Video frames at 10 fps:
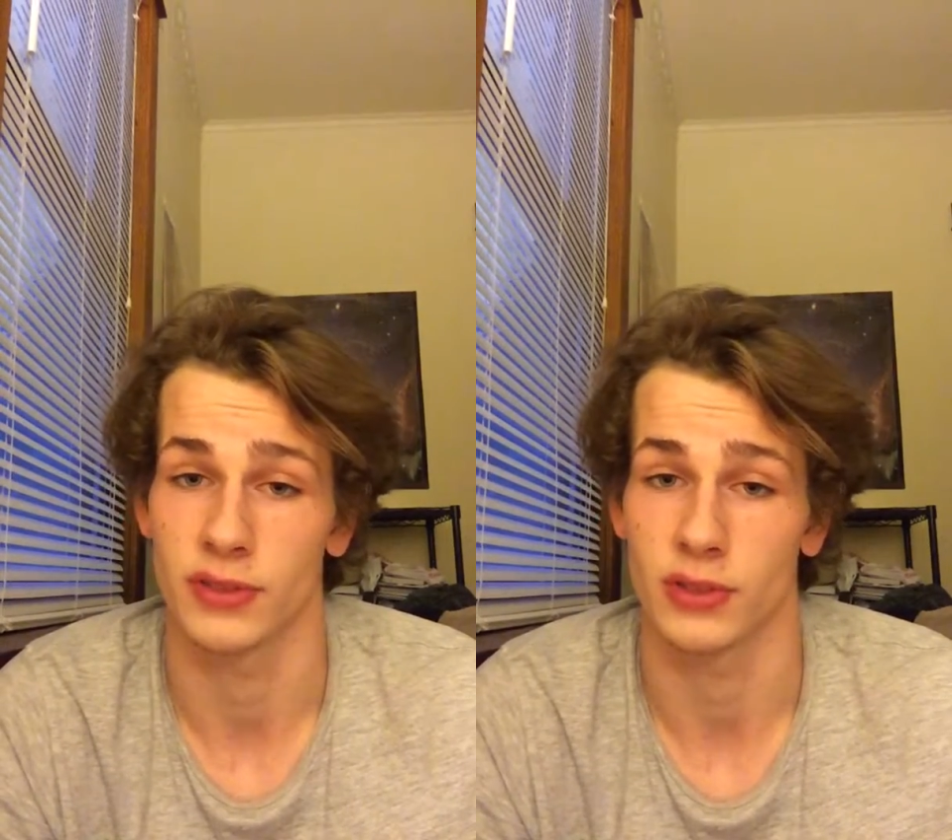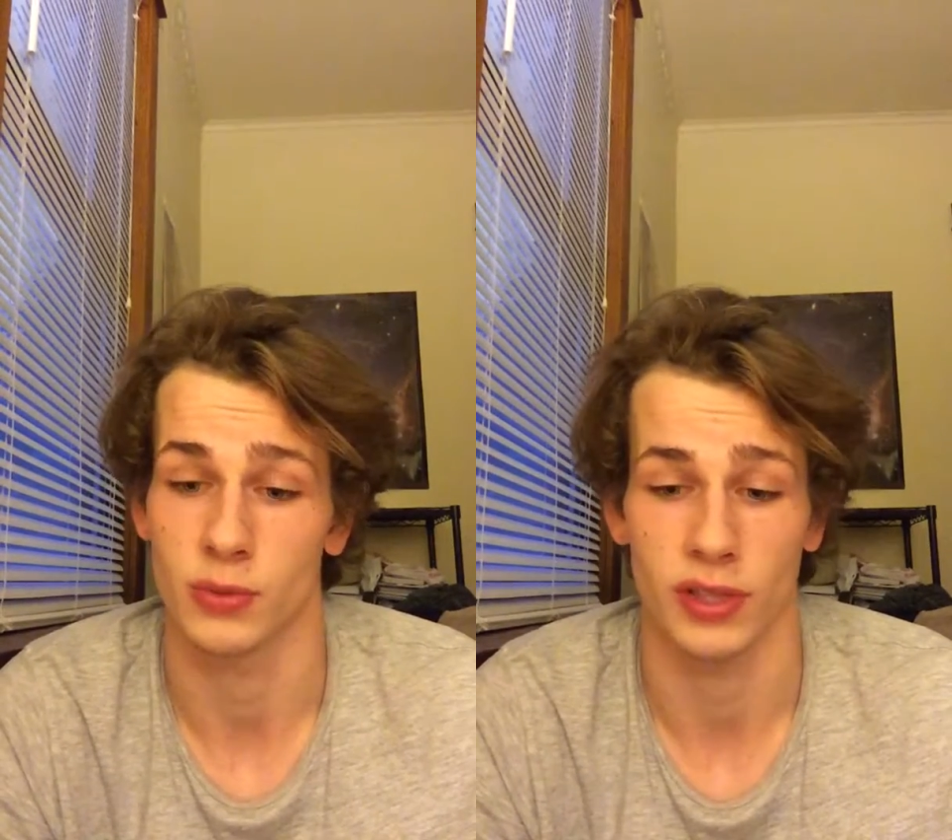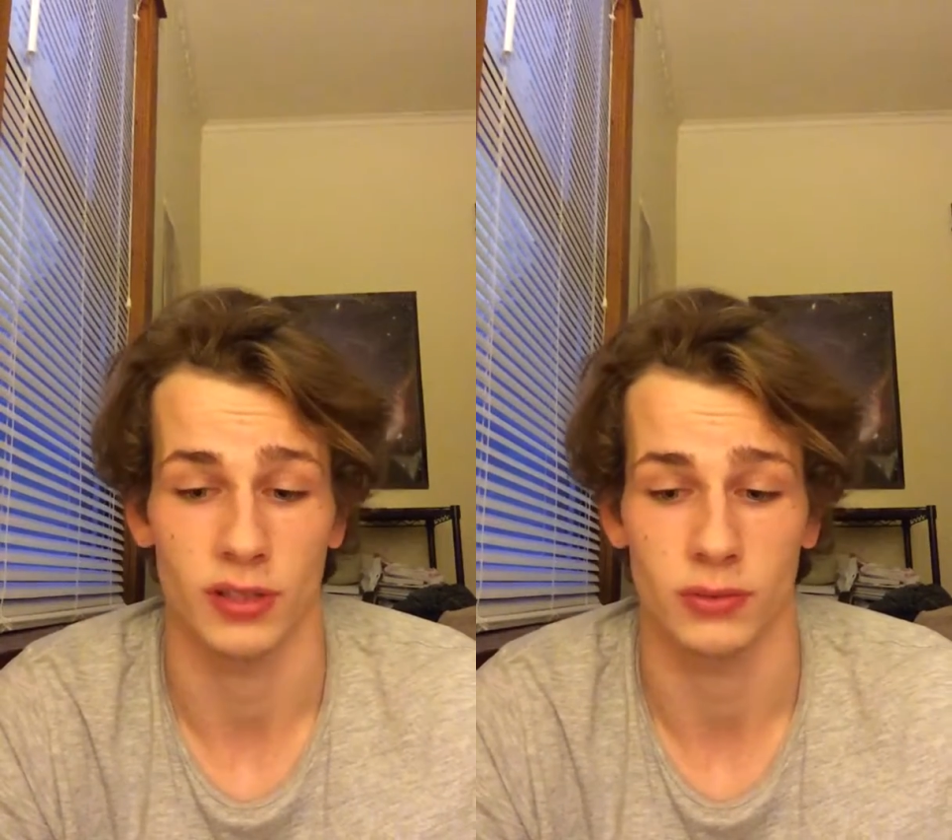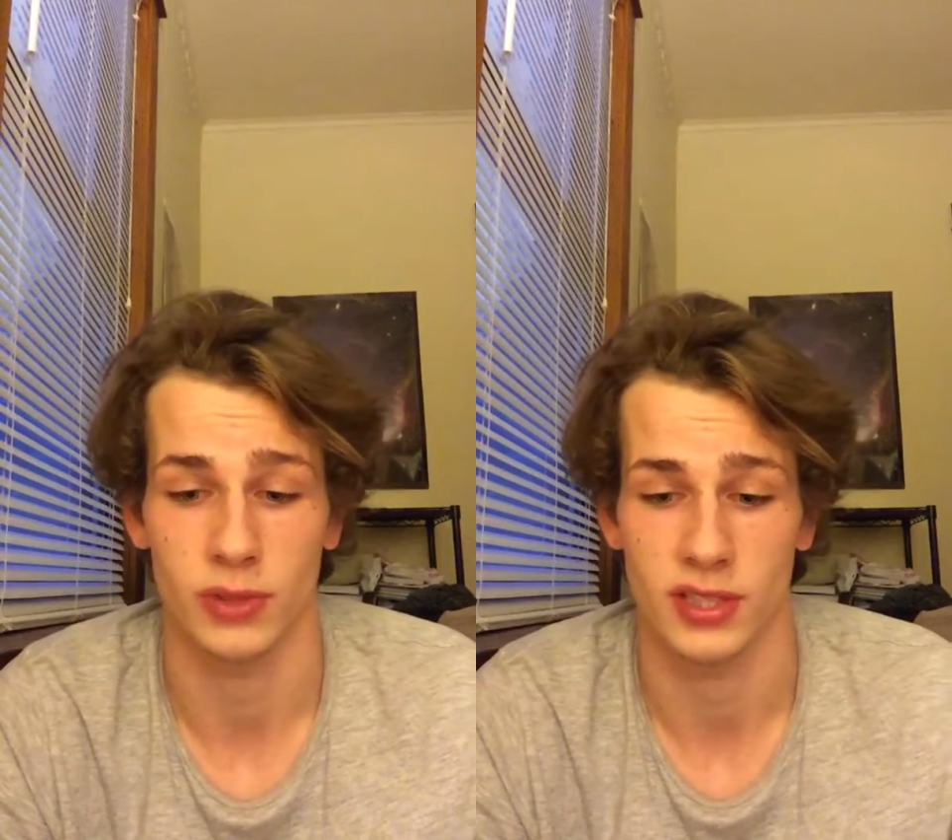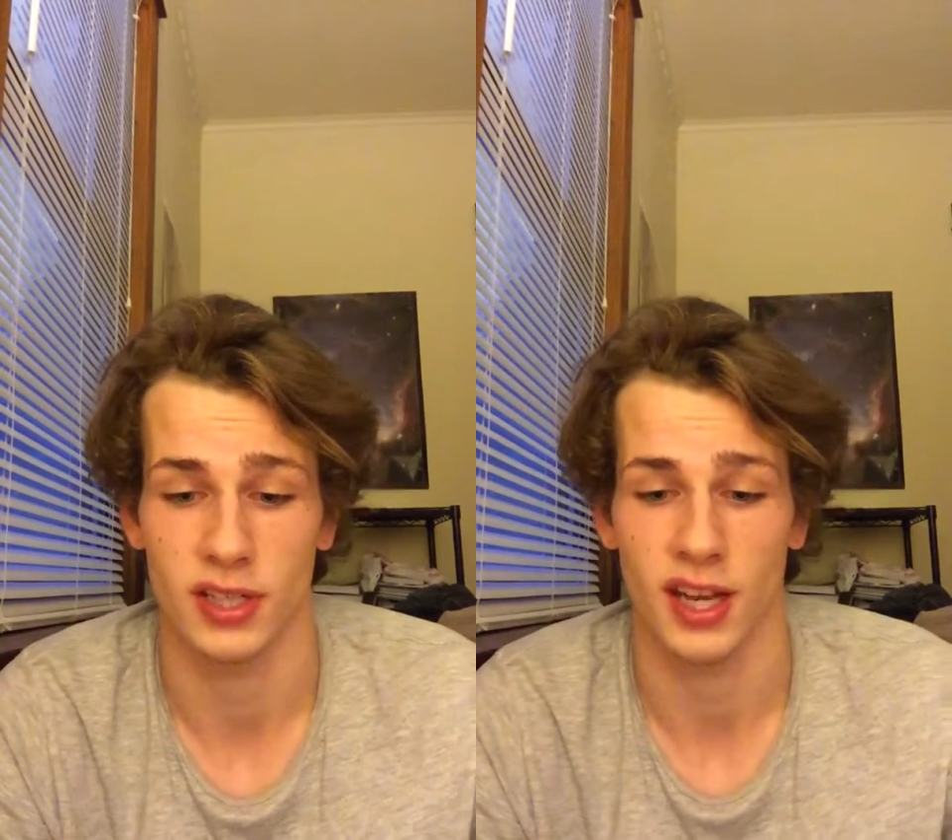you as well,
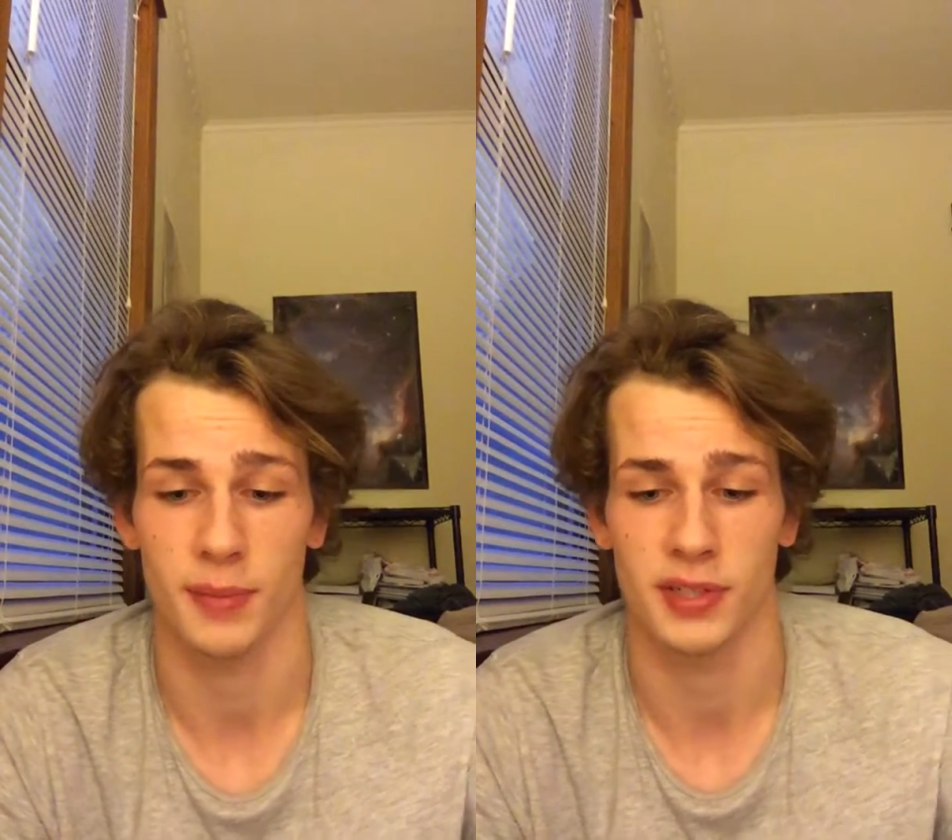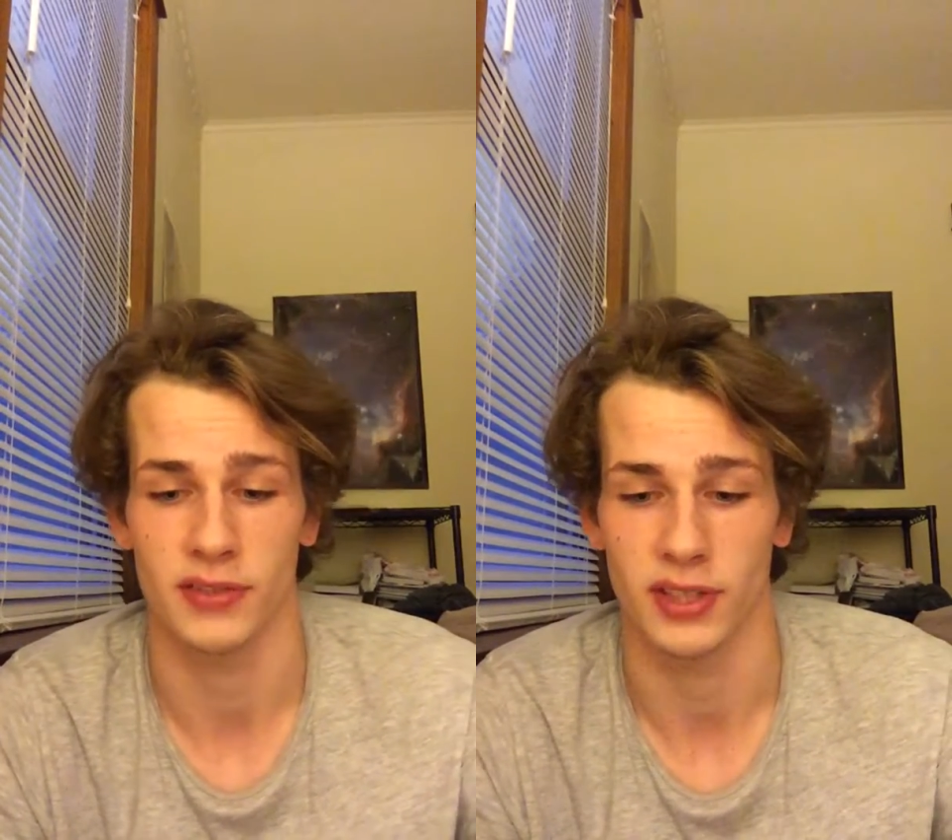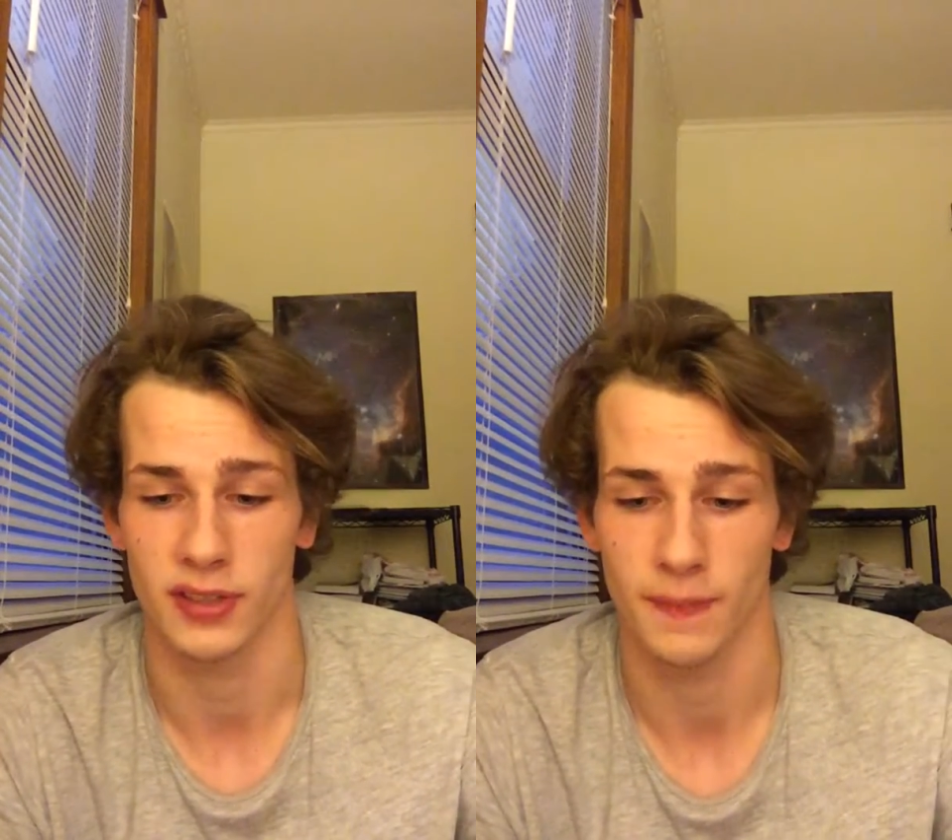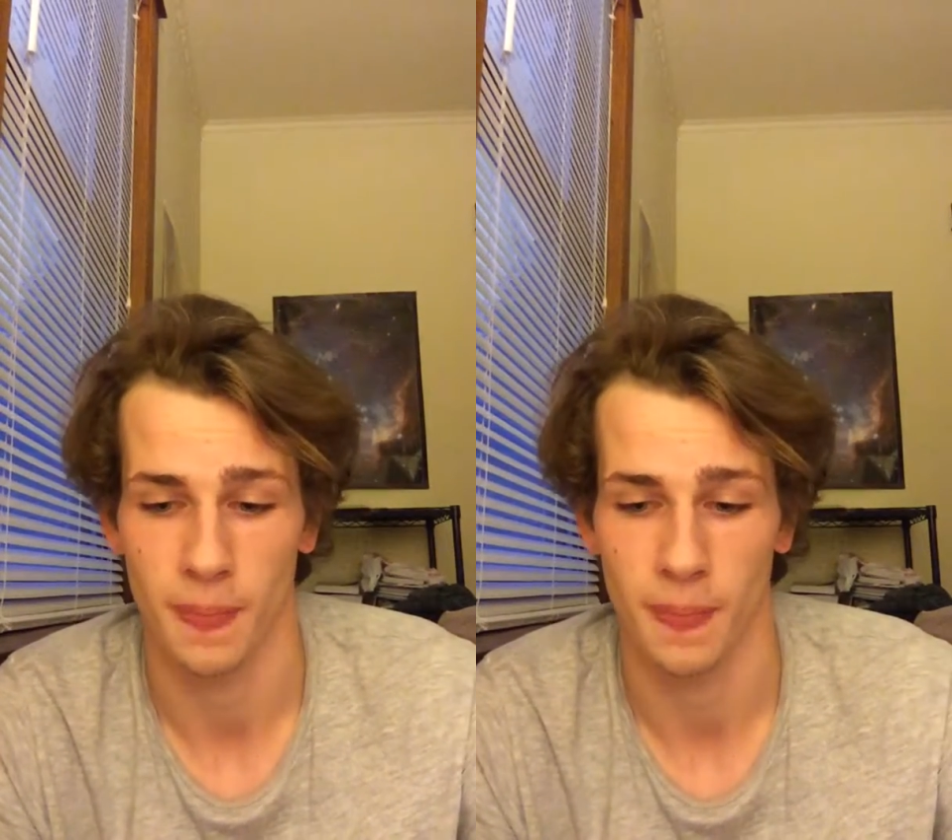was in captivity.